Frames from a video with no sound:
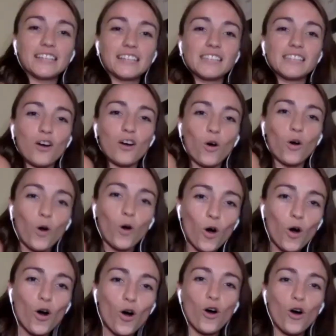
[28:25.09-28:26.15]
like yeah, a
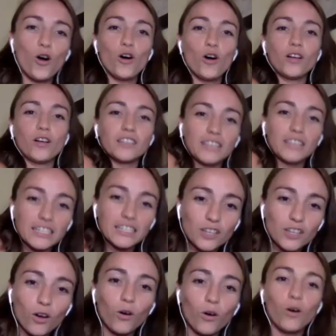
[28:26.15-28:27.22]
whole like a wrist that's
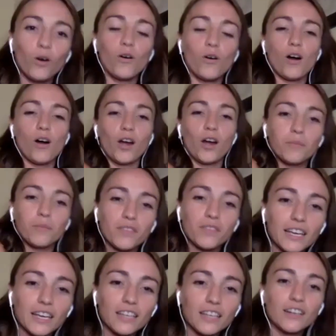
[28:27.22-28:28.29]
a whole arm
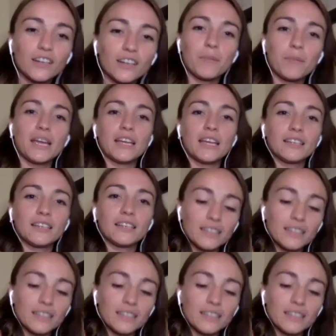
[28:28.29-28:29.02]
thing. You know what I mean? Yeah,